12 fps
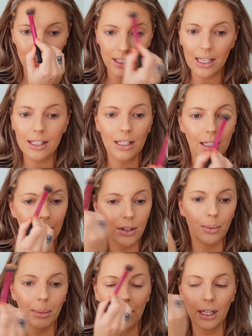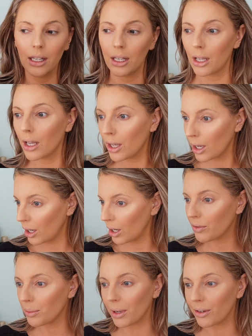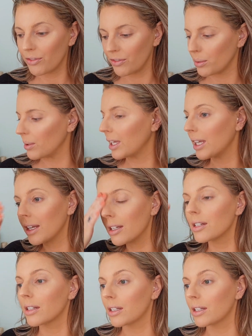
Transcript: dust a little bit over my forehead,